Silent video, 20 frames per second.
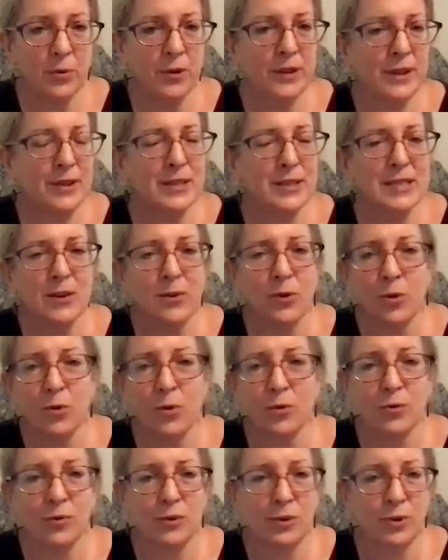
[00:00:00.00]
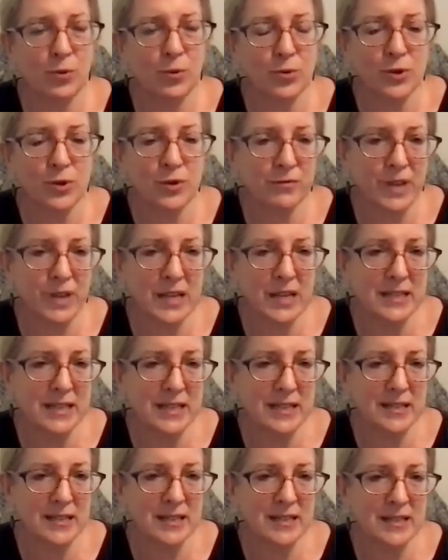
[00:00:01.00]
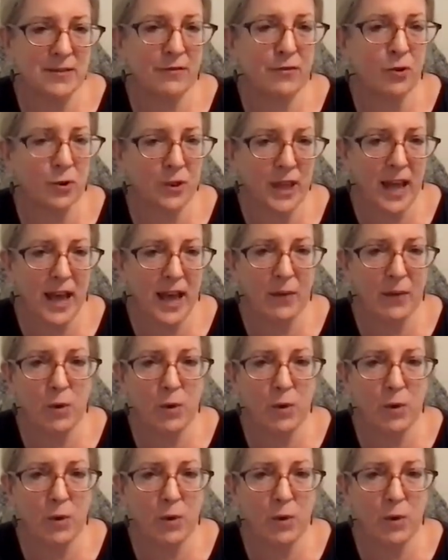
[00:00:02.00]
And there's a whole load of reasons for that.